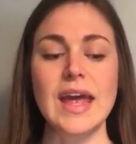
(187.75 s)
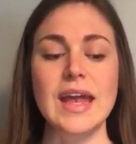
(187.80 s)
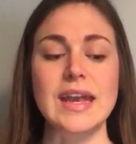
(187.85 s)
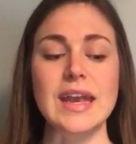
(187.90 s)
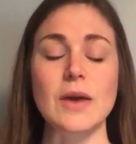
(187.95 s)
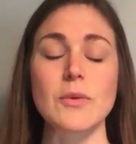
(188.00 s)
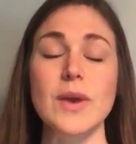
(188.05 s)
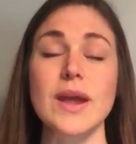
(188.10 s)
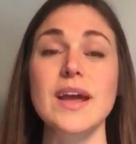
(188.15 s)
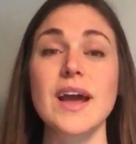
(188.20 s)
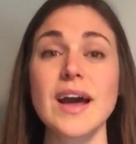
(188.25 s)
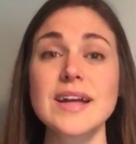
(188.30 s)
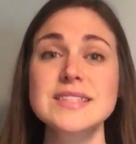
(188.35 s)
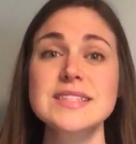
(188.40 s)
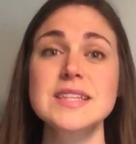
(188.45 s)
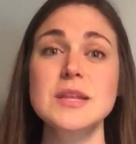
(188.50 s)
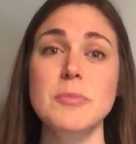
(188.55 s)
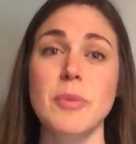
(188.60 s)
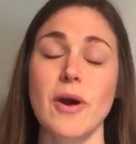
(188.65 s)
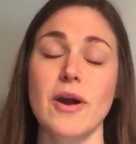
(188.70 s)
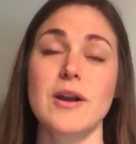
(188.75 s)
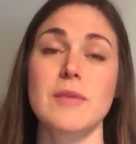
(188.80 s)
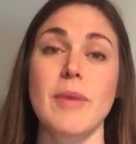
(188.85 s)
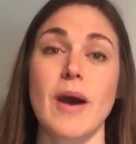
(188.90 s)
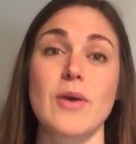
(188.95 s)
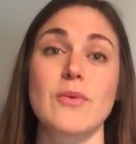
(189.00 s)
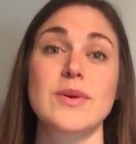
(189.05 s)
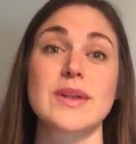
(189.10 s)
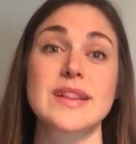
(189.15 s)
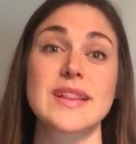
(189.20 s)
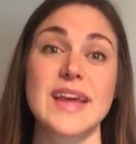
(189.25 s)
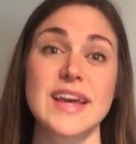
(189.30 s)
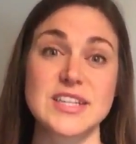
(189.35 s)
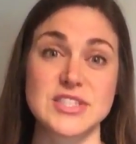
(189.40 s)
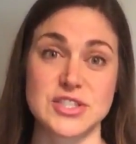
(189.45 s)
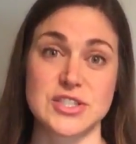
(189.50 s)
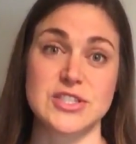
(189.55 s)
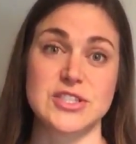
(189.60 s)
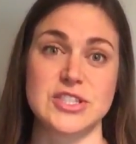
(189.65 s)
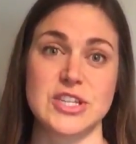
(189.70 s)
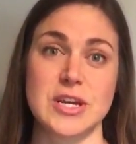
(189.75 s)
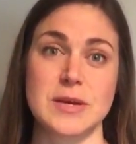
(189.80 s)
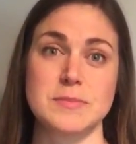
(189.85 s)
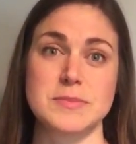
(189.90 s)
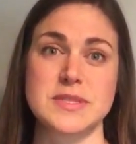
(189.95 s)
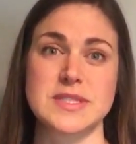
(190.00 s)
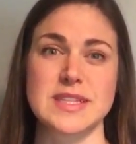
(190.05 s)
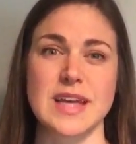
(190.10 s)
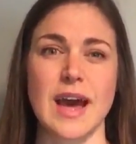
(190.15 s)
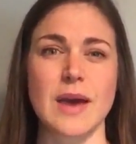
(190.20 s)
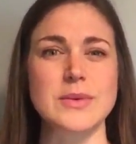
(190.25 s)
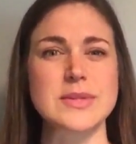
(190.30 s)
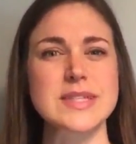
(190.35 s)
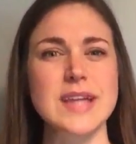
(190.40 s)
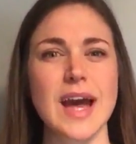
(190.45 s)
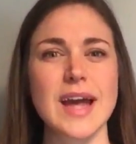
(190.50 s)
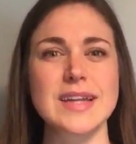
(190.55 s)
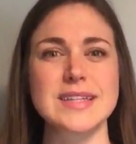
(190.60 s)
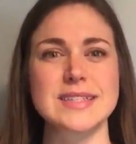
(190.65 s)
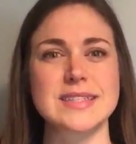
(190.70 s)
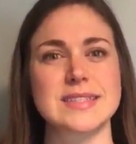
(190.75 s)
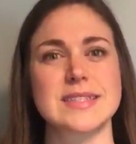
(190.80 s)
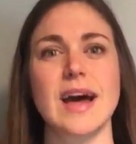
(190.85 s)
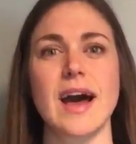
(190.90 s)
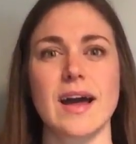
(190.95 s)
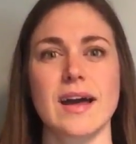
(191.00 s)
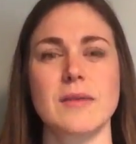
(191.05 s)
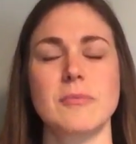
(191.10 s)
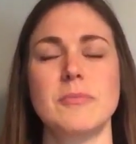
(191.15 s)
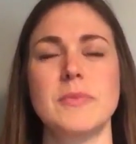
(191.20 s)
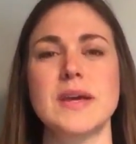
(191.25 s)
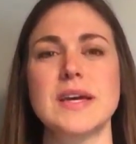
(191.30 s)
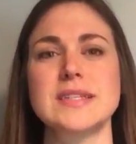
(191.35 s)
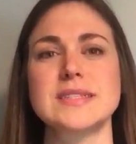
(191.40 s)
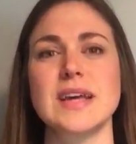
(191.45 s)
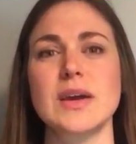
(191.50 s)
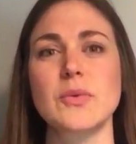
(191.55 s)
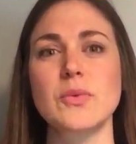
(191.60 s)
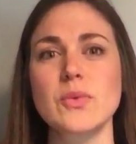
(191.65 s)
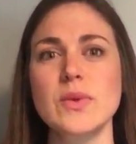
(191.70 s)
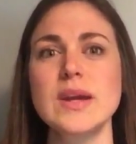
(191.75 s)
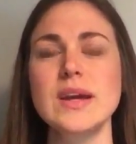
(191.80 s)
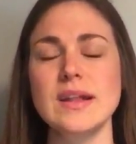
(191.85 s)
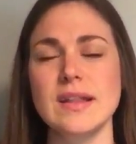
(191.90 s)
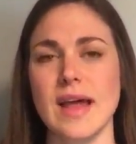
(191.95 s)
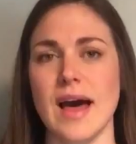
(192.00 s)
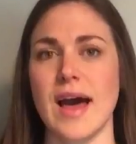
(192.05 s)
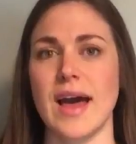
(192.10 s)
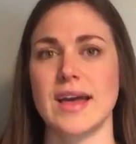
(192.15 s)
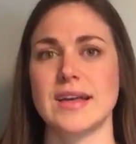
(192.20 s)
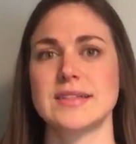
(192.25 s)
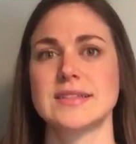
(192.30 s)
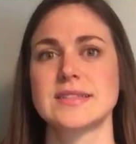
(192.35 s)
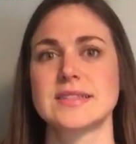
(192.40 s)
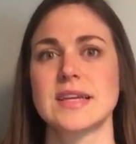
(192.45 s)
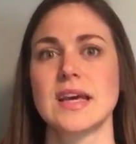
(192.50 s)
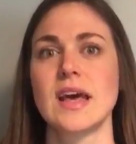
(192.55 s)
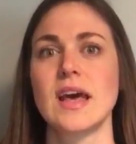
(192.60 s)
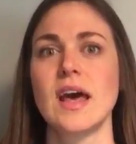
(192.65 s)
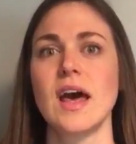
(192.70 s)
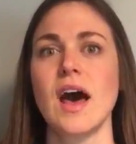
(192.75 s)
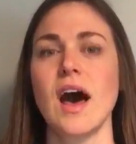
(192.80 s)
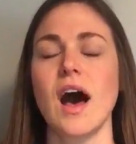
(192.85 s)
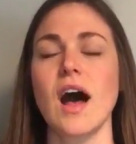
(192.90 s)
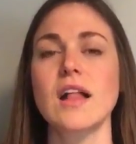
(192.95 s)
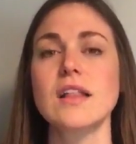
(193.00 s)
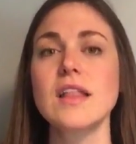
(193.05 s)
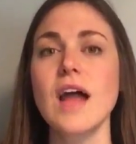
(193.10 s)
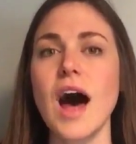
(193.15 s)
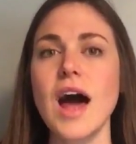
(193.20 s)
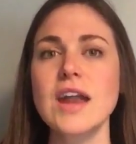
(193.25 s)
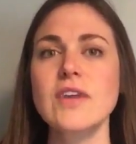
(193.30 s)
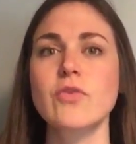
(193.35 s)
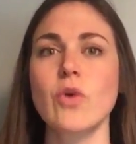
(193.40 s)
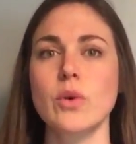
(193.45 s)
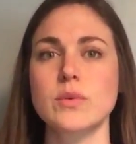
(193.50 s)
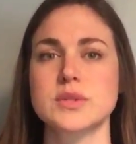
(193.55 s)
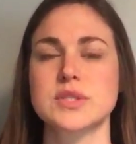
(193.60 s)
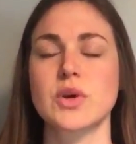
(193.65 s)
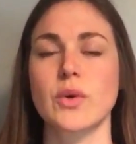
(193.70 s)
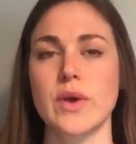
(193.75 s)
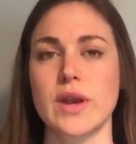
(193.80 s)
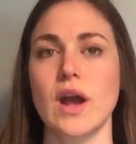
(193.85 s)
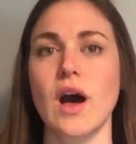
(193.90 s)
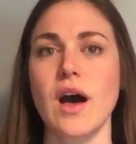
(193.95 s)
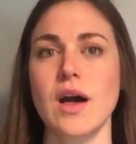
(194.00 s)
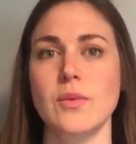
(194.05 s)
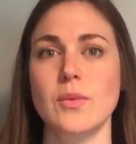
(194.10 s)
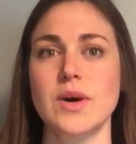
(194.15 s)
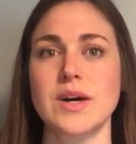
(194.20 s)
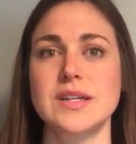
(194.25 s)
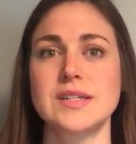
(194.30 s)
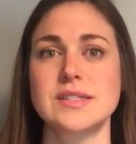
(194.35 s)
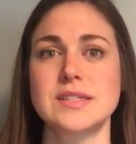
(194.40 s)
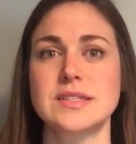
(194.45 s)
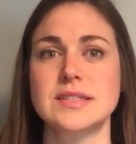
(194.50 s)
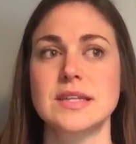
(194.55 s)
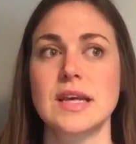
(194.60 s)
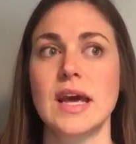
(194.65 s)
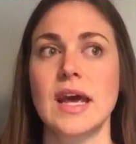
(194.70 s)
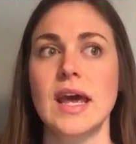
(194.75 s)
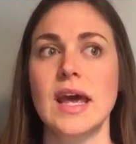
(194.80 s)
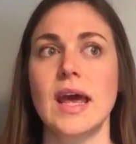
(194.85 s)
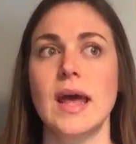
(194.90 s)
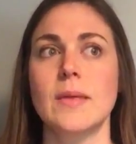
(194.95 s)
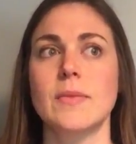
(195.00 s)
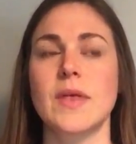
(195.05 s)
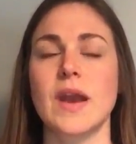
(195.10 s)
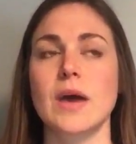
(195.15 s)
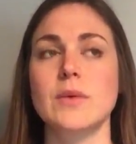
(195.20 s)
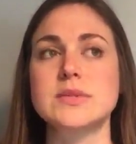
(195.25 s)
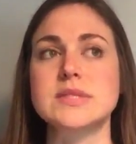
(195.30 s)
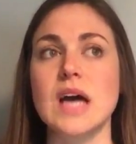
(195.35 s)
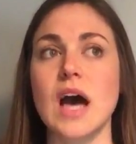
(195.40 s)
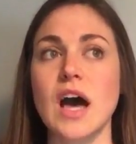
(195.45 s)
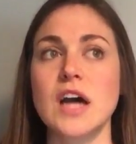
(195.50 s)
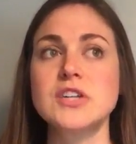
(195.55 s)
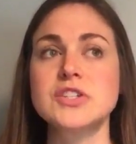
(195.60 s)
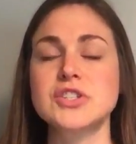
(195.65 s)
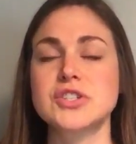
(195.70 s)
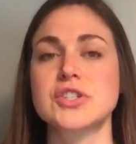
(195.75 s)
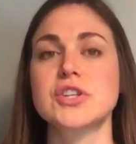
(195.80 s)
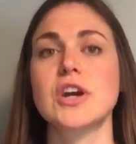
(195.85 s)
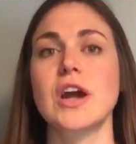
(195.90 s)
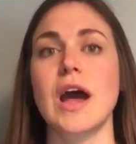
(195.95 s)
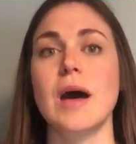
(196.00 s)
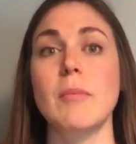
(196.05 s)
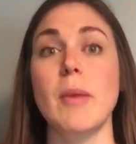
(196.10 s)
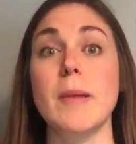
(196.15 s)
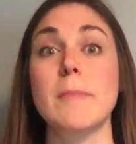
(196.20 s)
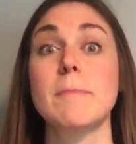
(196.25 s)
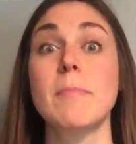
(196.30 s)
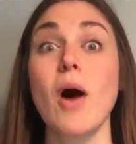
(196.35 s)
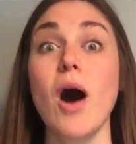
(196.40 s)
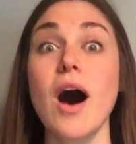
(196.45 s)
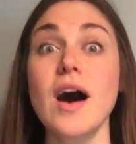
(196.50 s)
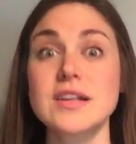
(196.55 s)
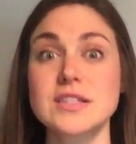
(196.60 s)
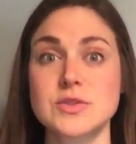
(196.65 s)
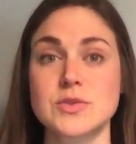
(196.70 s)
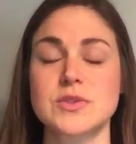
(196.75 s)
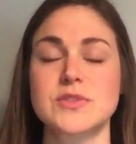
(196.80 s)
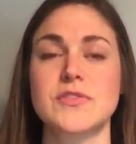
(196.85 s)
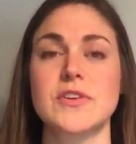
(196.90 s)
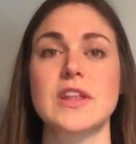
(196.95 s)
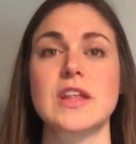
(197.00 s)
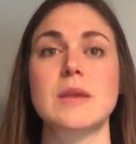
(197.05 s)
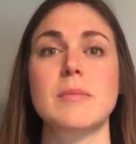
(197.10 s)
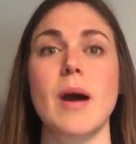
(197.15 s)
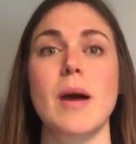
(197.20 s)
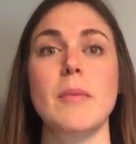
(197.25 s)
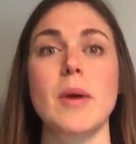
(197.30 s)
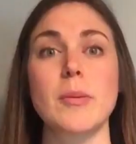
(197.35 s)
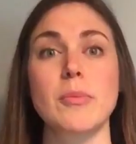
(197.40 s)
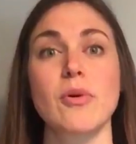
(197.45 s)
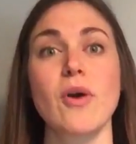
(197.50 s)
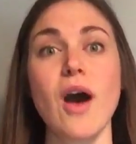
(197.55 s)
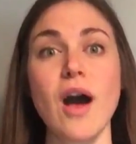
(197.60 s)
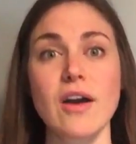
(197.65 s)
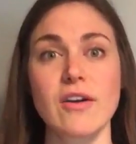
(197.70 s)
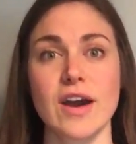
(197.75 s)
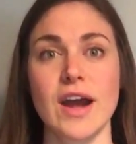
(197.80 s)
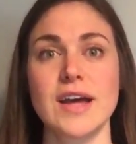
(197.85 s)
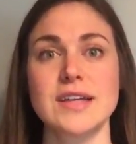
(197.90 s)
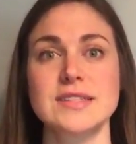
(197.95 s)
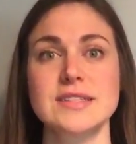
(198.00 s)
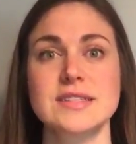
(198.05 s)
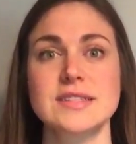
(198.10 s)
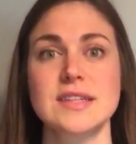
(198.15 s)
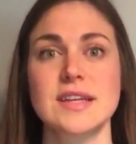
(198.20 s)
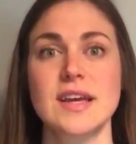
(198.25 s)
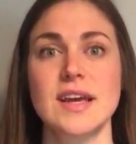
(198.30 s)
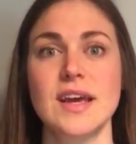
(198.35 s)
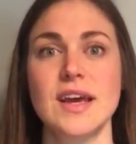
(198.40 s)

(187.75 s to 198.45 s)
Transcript: Now, when I got to the part about relationships, I was kind of stuck because I realized a lot of what was going on was that I was unsure how my boss was feeling about my progress.